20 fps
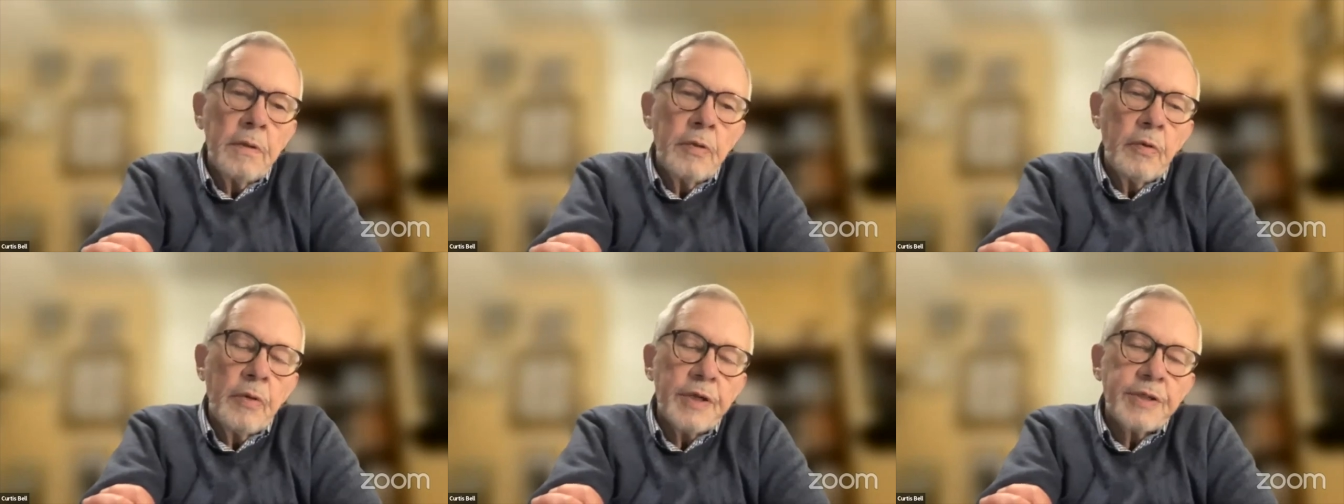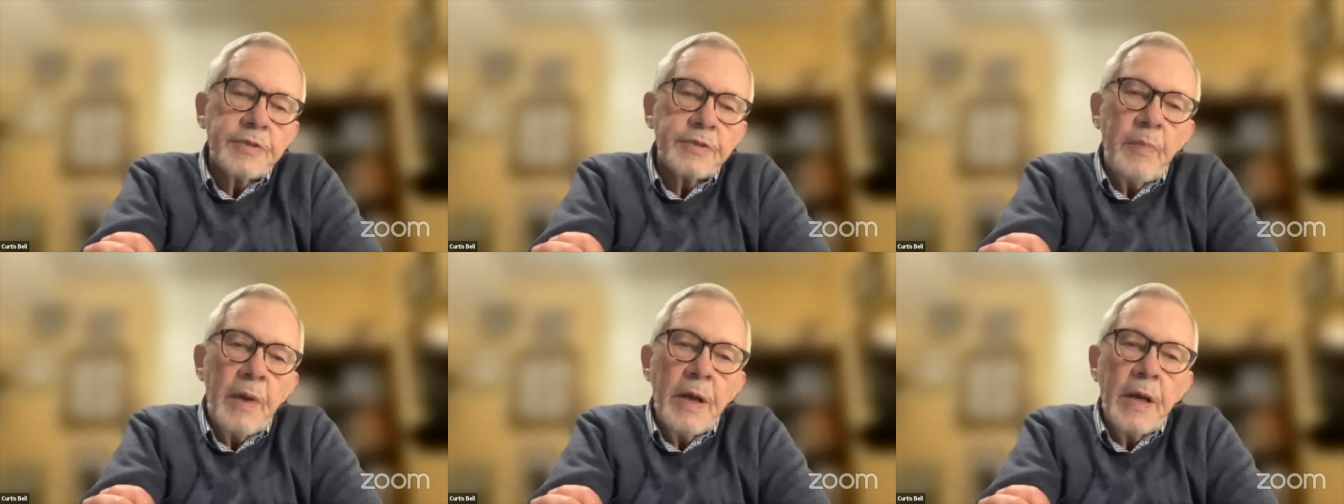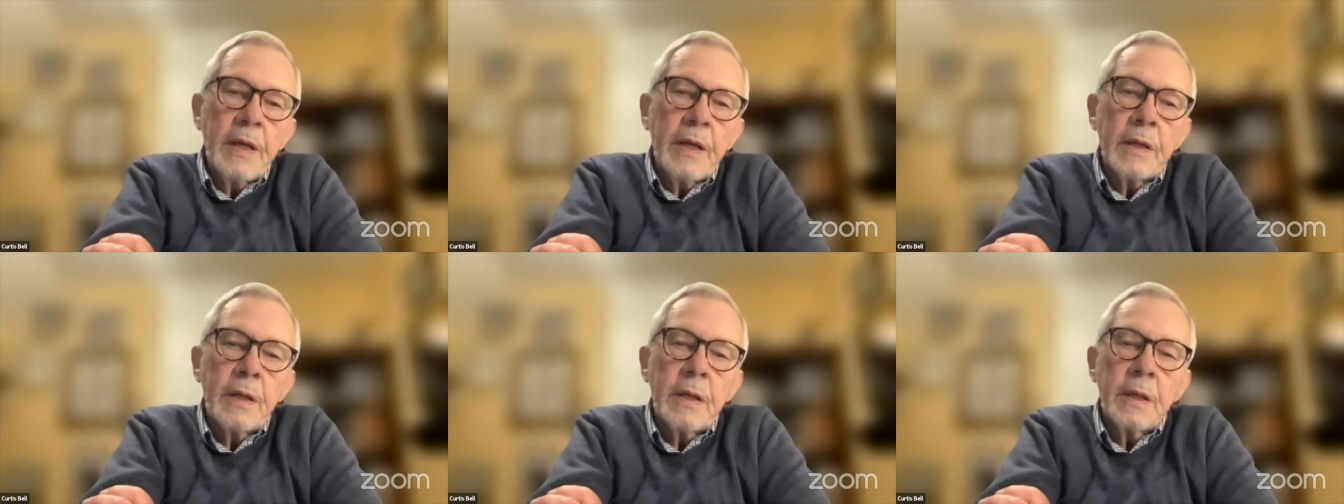the West
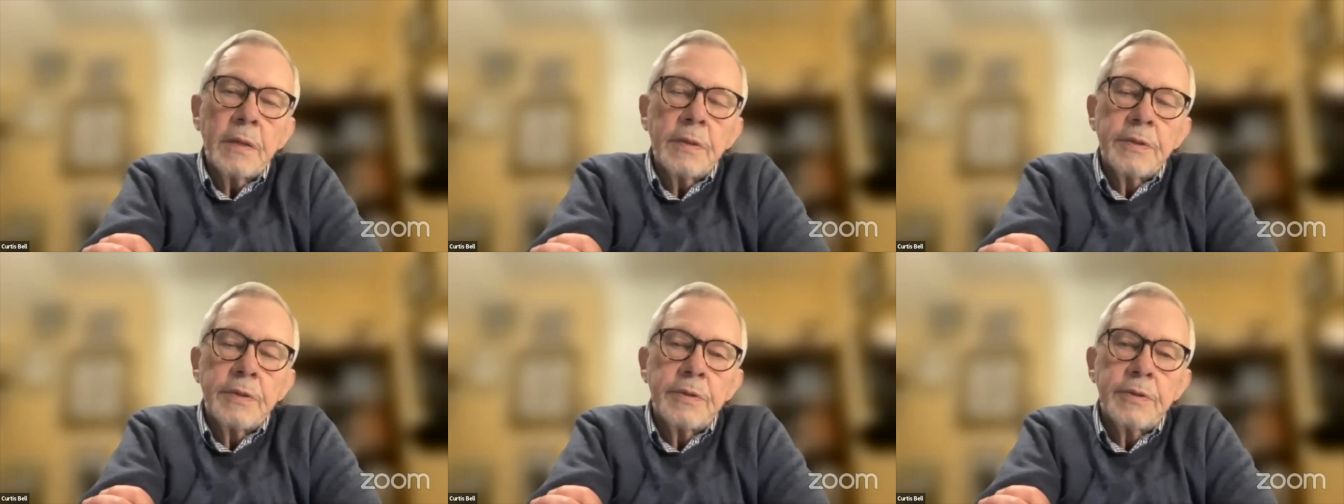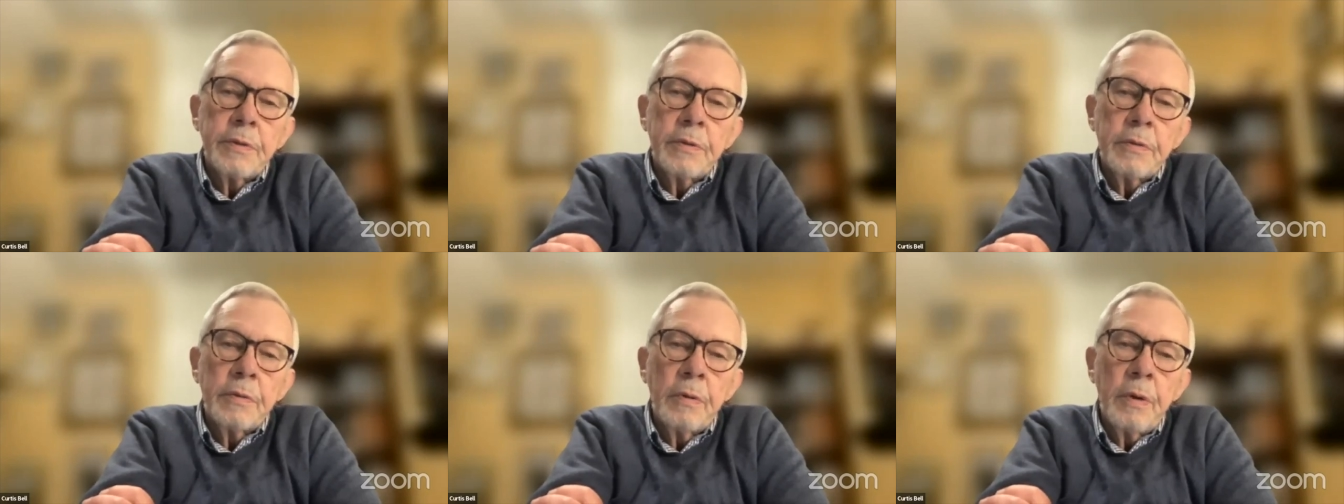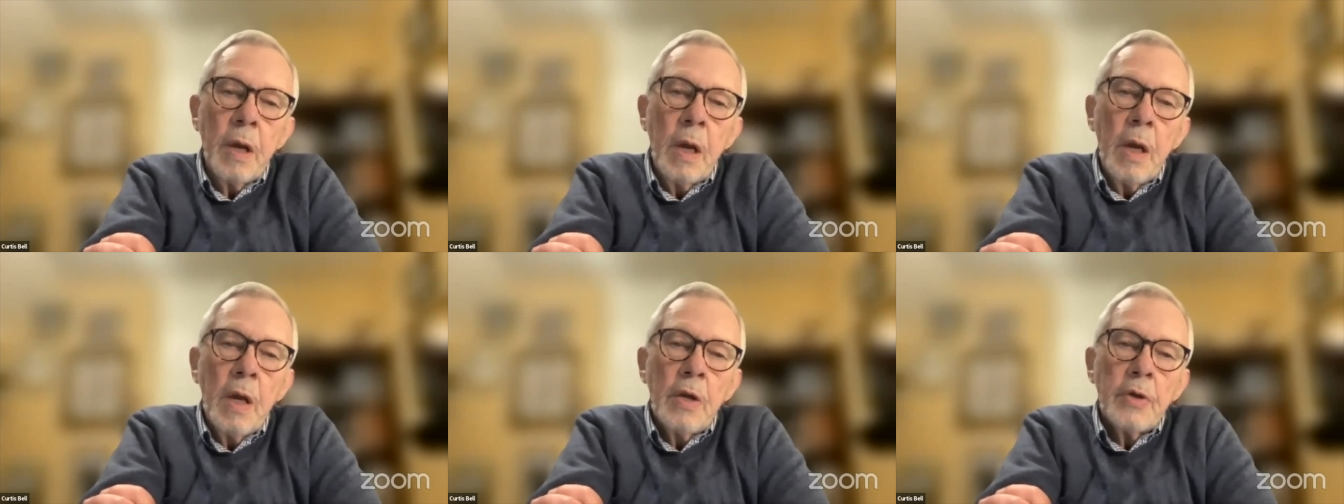Bank and to
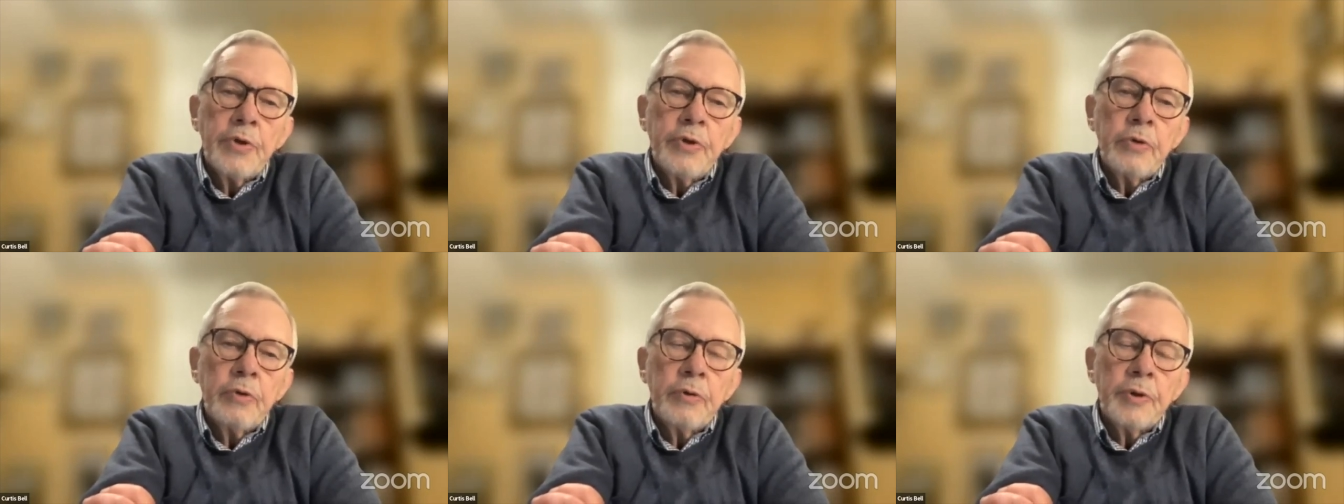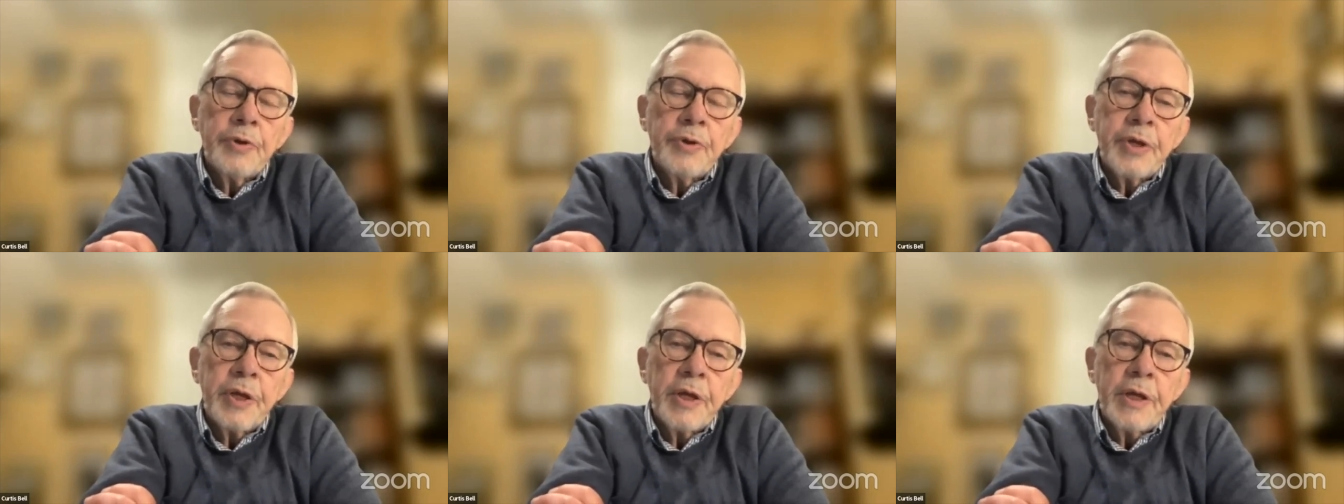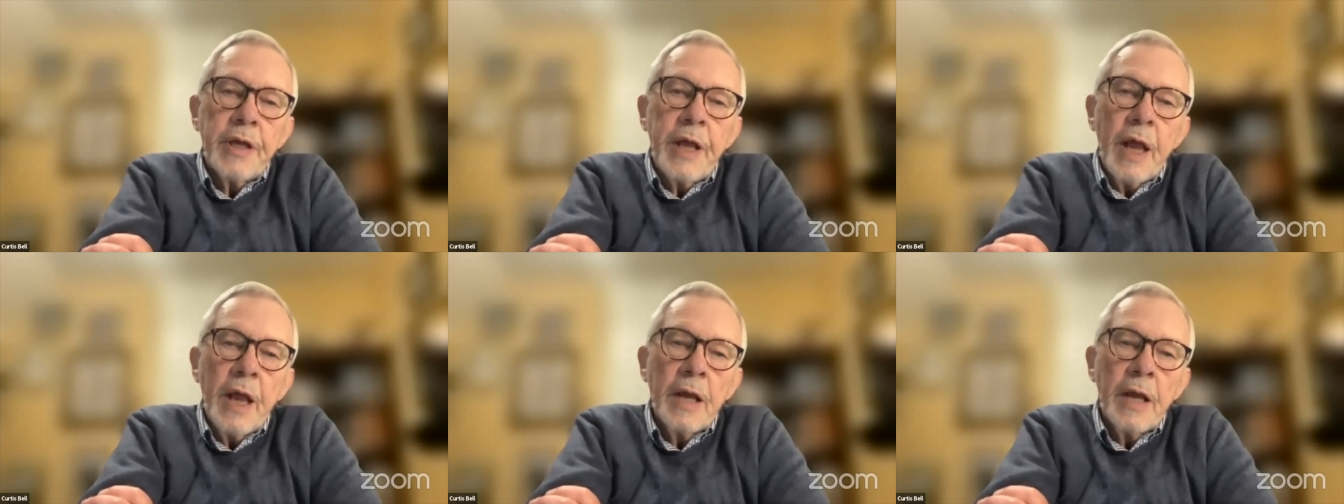do what they
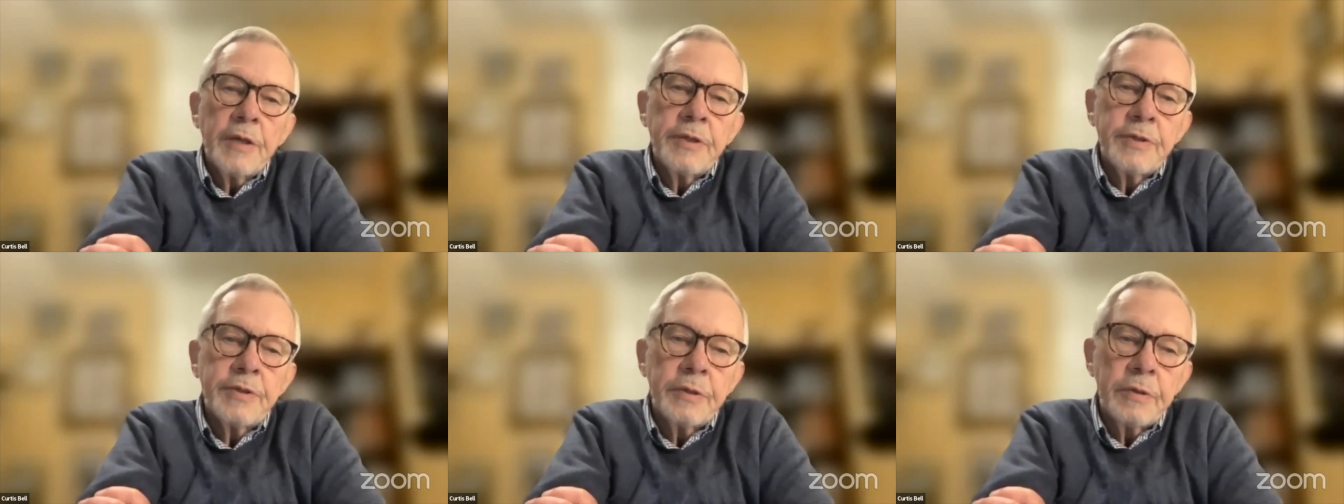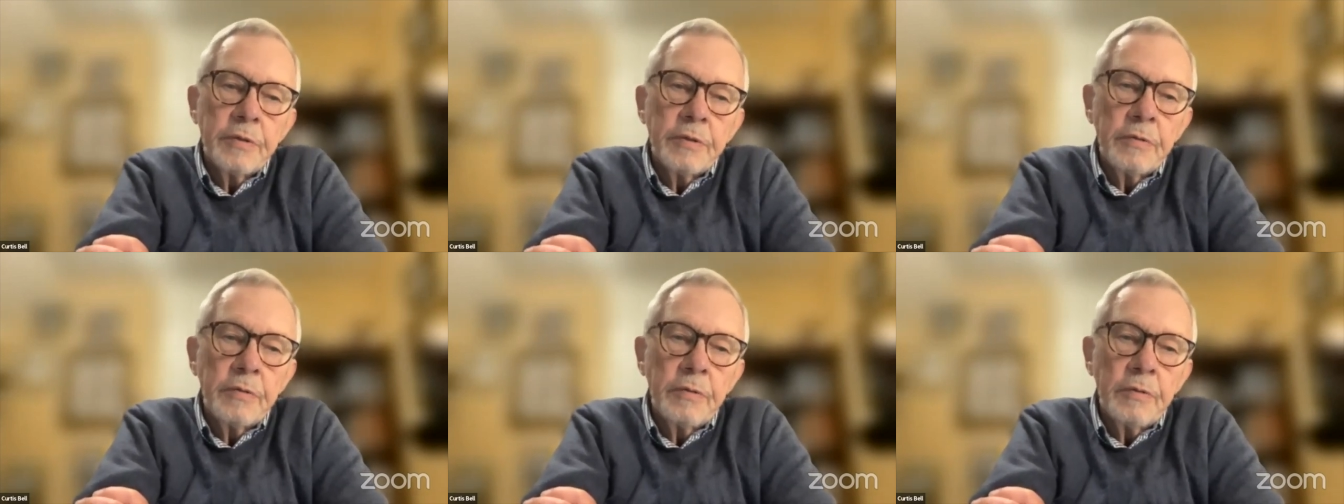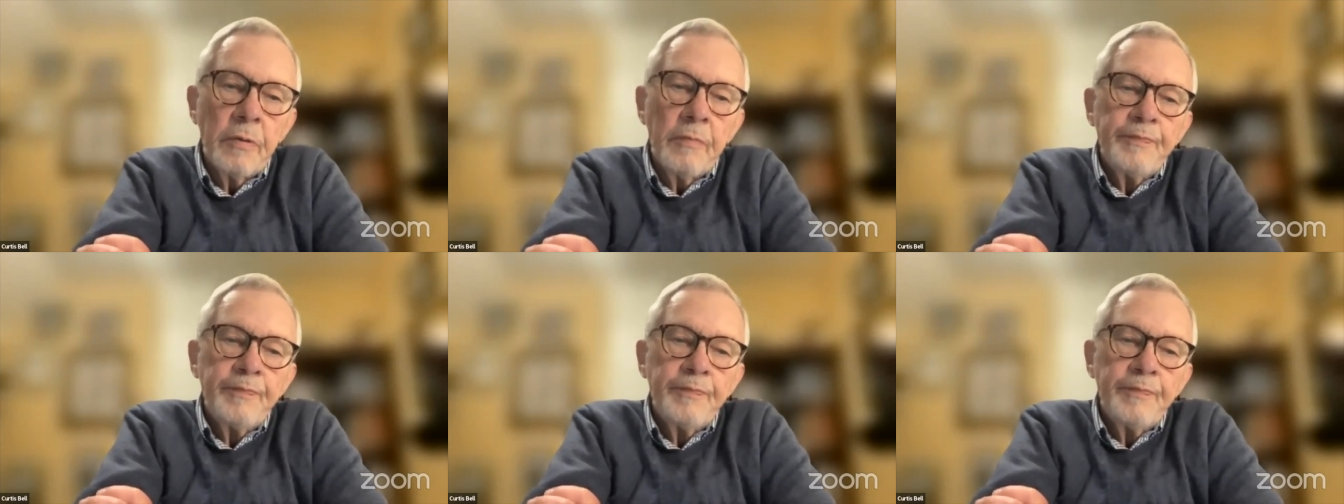can to